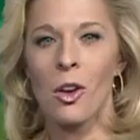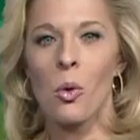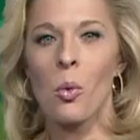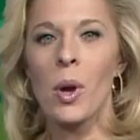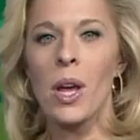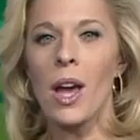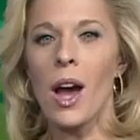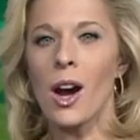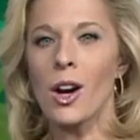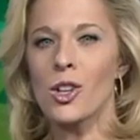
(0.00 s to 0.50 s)

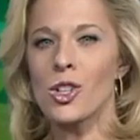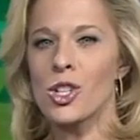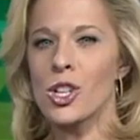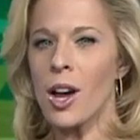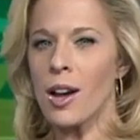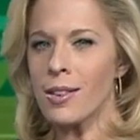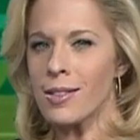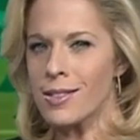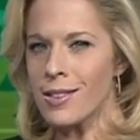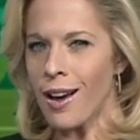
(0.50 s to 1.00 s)
We are
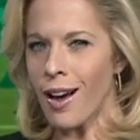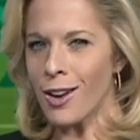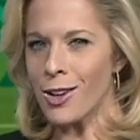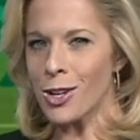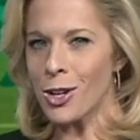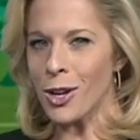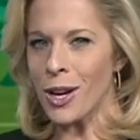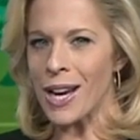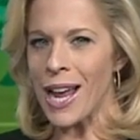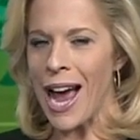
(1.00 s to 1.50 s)
just
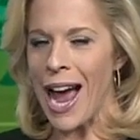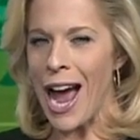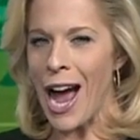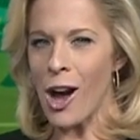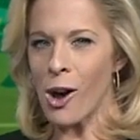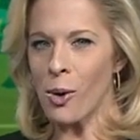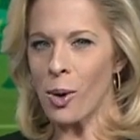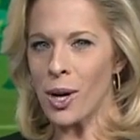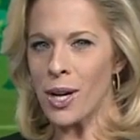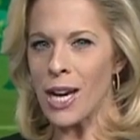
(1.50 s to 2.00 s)
under an
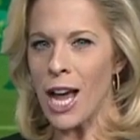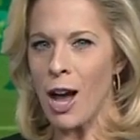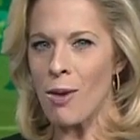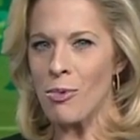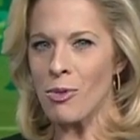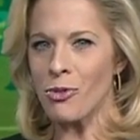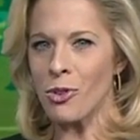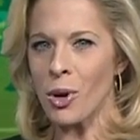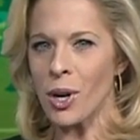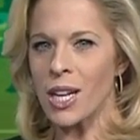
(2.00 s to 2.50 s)
hour now
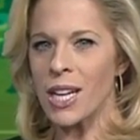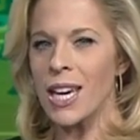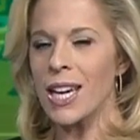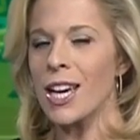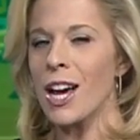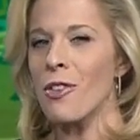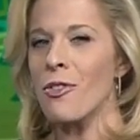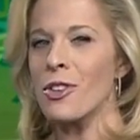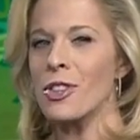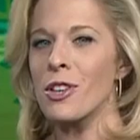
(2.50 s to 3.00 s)
before
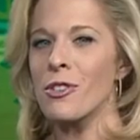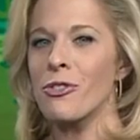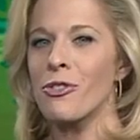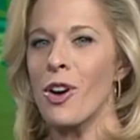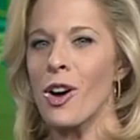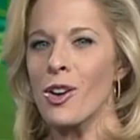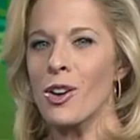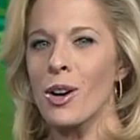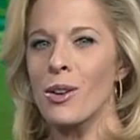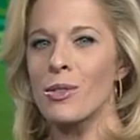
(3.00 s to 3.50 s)
kickoff at the
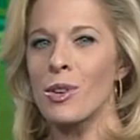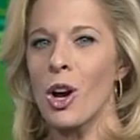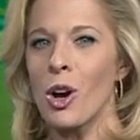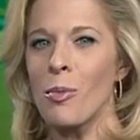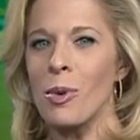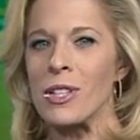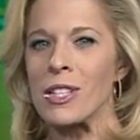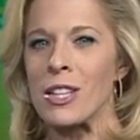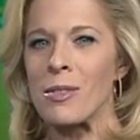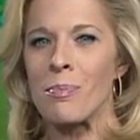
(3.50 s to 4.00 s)
Fargo
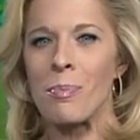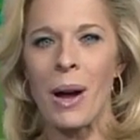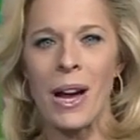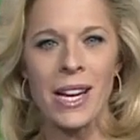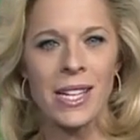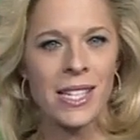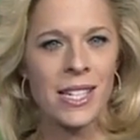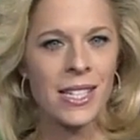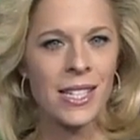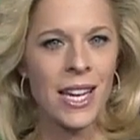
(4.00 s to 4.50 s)
Dome as the
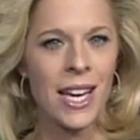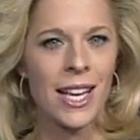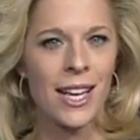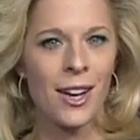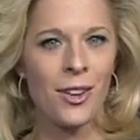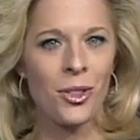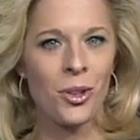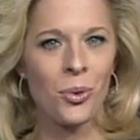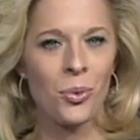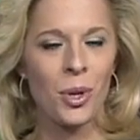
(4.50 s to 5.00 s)
Bison take
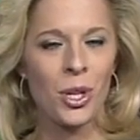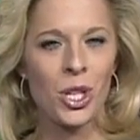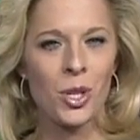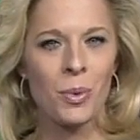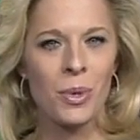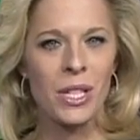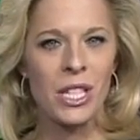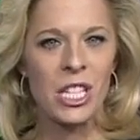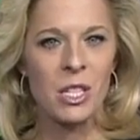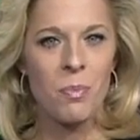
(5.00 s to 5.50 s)
on the
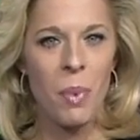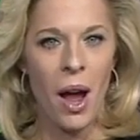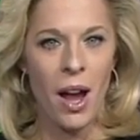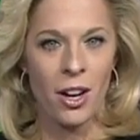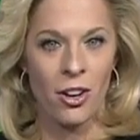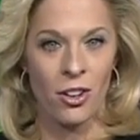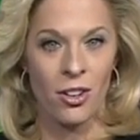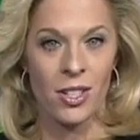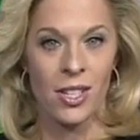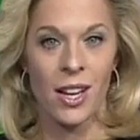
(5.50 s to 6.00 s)
Richmond
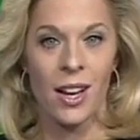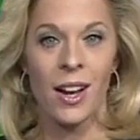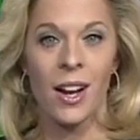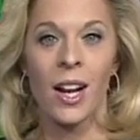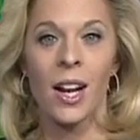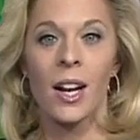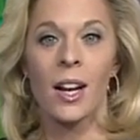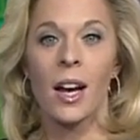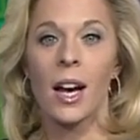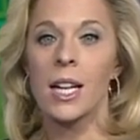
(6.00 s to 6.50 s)
Spiders,
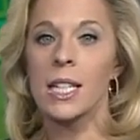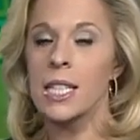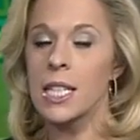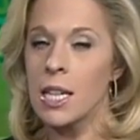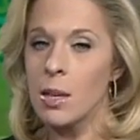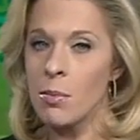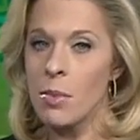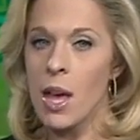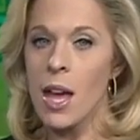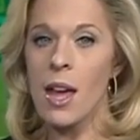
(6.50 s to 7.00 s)
a
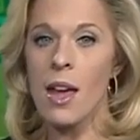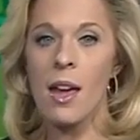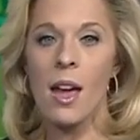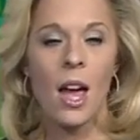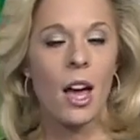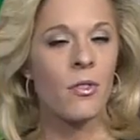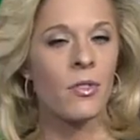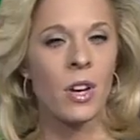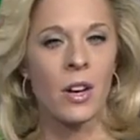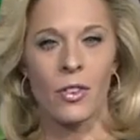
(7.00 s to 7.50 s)
team they
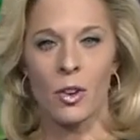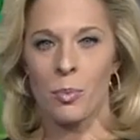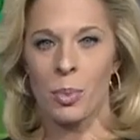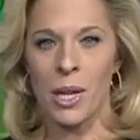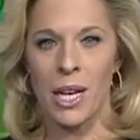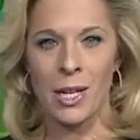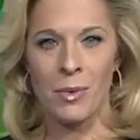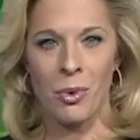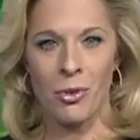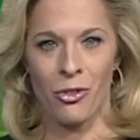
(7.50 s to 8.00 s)
have never
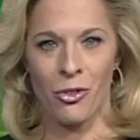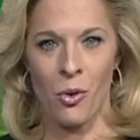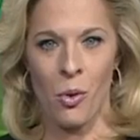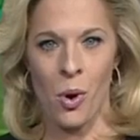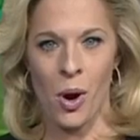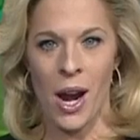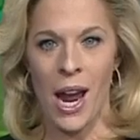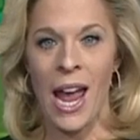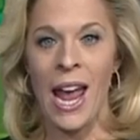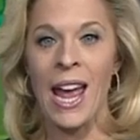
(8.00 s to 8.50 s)
played
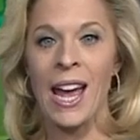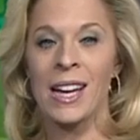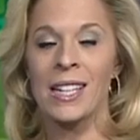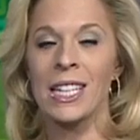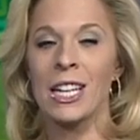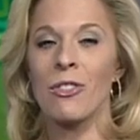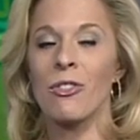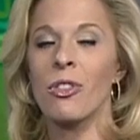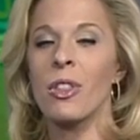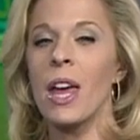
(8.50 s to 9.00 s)
before. And
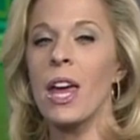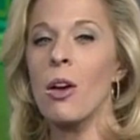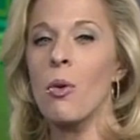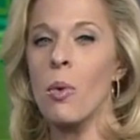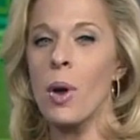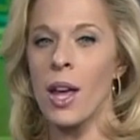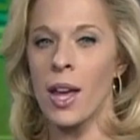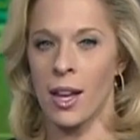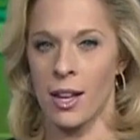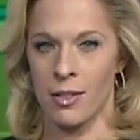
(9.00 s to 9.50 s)
if they
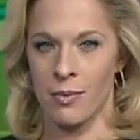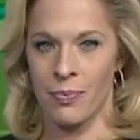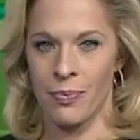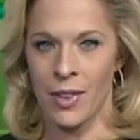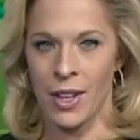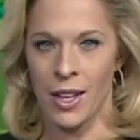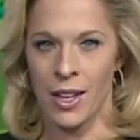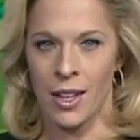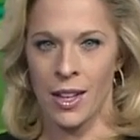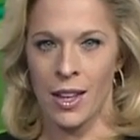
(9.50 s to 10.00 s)
win
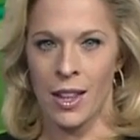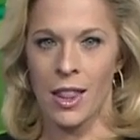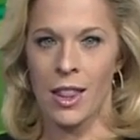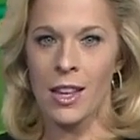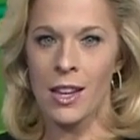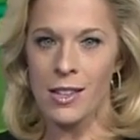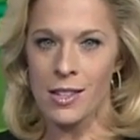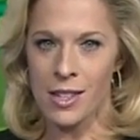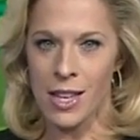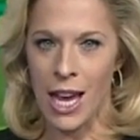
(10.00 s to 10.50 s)

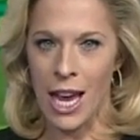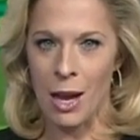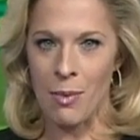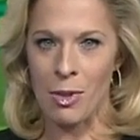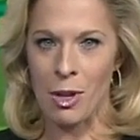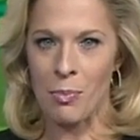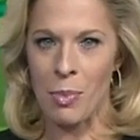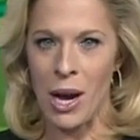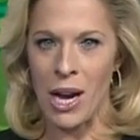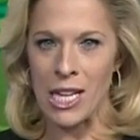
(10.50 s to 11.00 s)
this game,
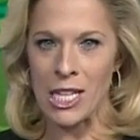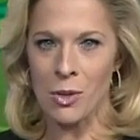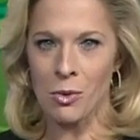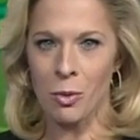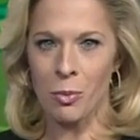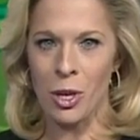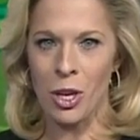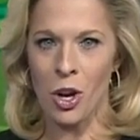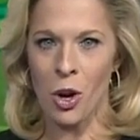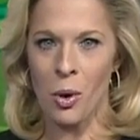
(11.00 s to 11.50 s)
the Bison will
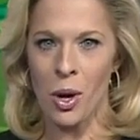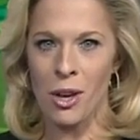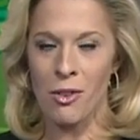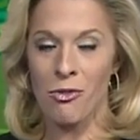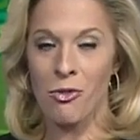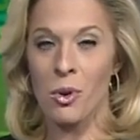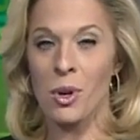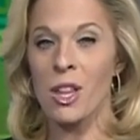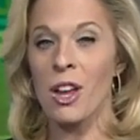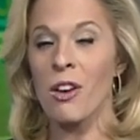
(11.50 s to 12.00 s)
be going
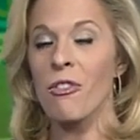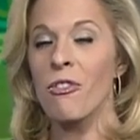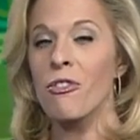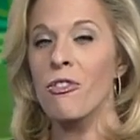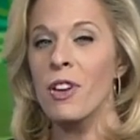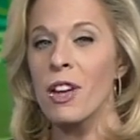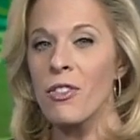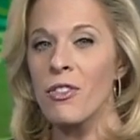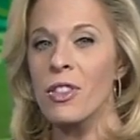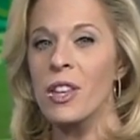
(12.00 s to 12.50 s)
for their
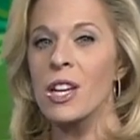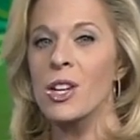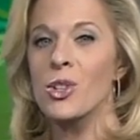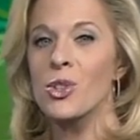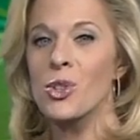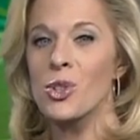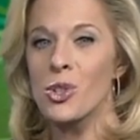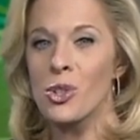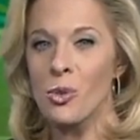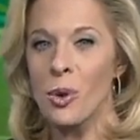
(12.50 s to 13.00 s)
fifth
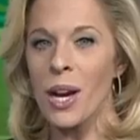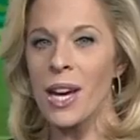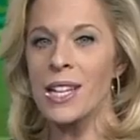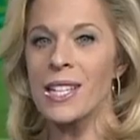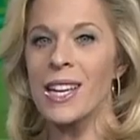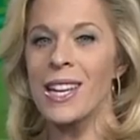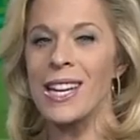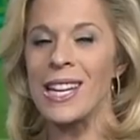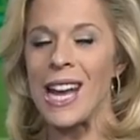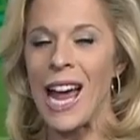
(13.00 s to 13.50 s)

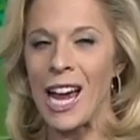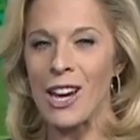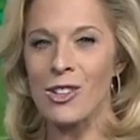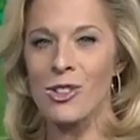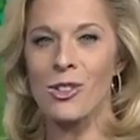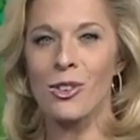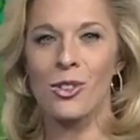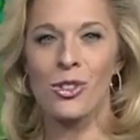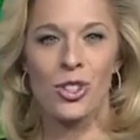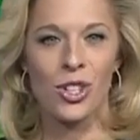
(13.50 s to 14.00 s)
straight
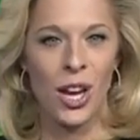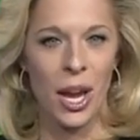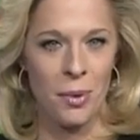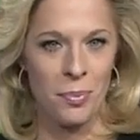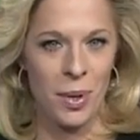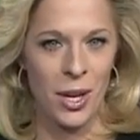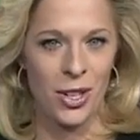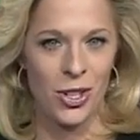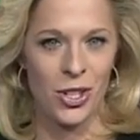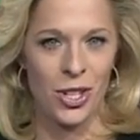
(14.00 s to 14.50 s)
national
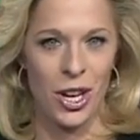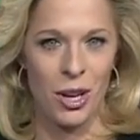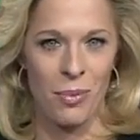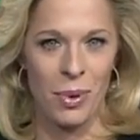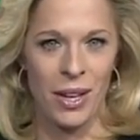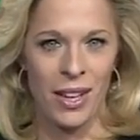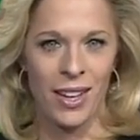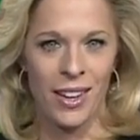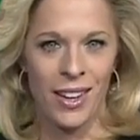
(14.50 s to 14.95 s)
championship.